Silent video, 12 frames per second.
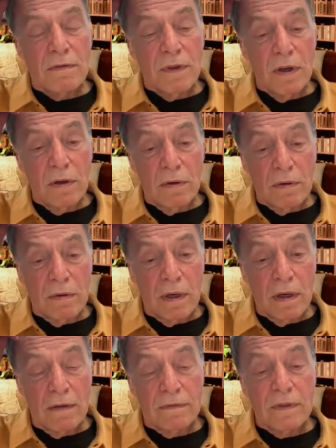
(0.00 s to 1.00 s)
view
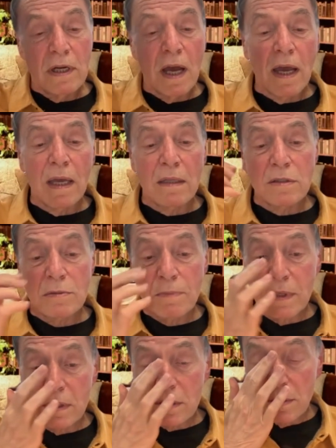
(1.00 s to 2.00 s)
of denying
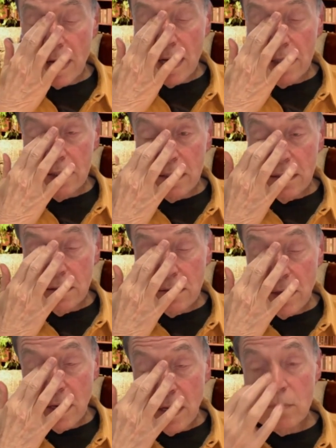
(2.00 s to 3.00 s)
spirituality,
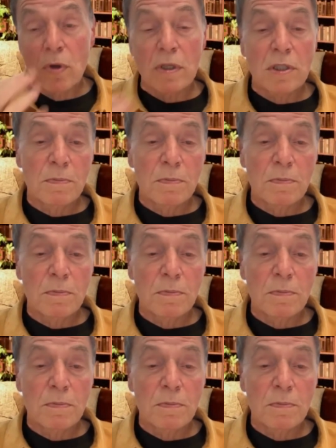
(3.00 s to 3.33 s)
and more